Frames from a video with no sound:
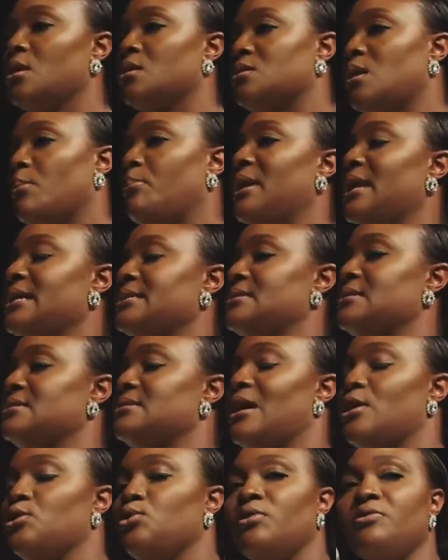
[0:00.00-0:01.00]
the blessings
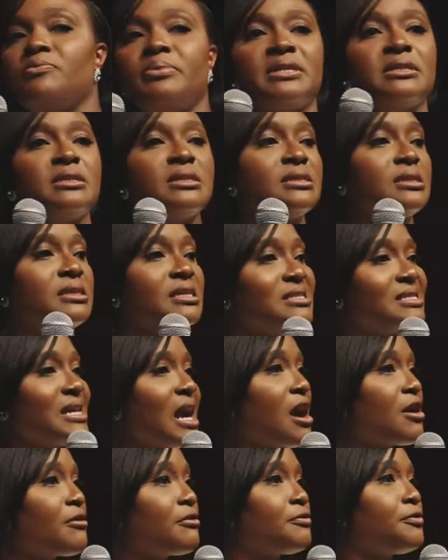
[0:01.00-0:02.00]
that you have been
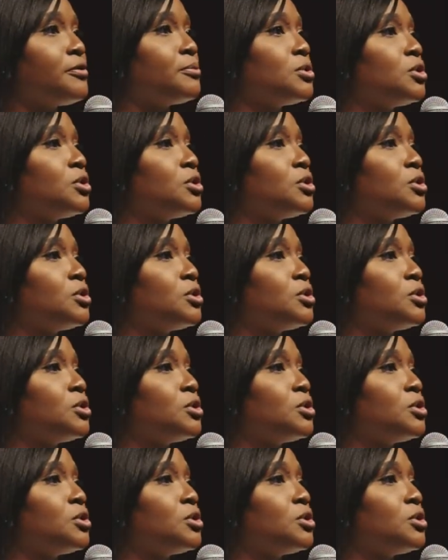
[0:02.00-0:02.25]
desiring from